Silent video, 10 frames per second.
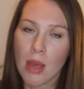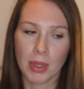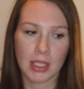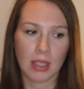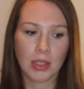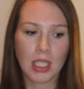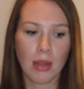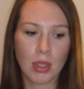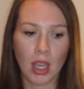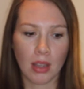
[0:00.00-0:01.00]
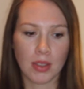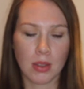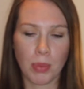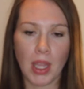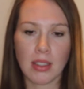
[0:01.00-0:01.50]
Because every time you have
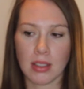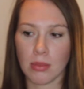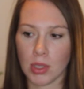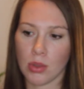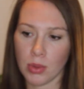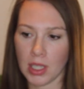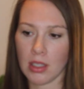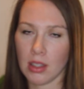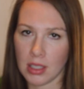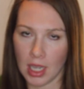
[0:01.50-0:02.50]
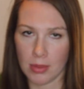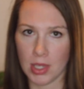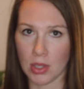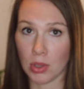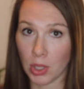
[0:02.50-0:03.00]
space in between the times
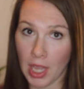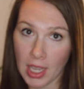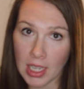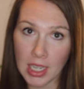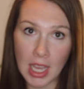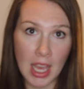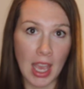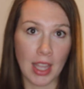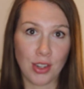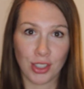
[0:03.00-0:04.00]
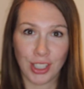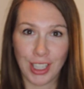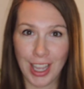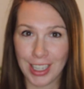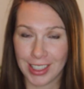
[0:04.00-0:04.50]
that you look at it, and you're
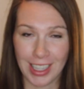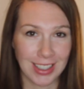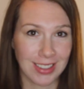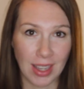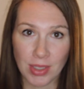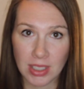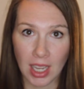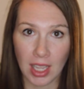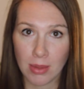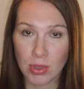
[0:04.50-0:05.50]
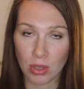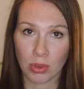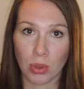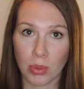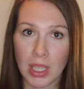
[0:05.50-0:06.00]
looking at it like 7 times
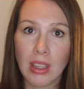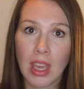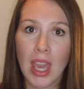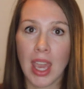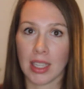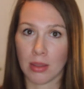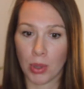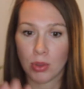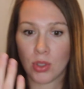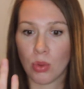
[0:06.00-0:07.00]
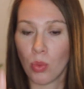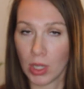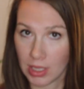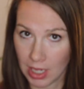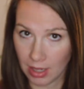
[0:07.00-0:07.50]
over a week, as opposed to
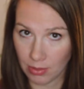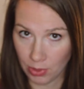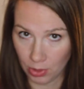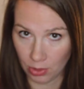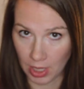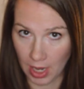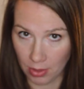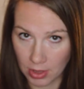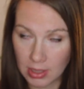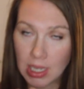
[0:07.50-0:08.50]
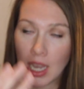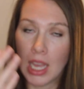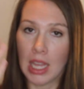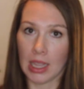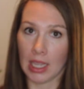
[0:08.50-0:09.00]
1 time for 3 hours,
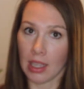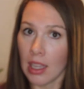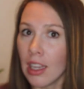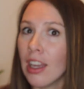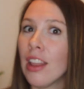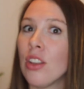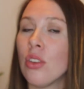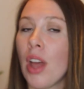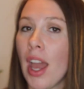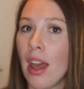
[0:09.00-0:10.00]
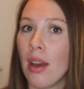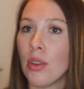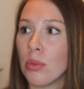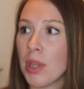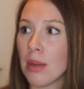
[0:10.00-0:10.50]
like
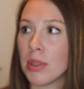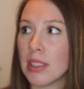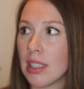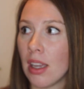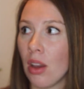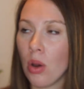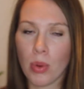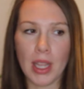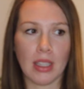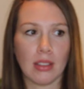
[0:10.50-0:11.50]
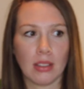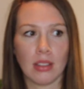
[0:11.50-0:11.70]
you'll be able to say, oh wait,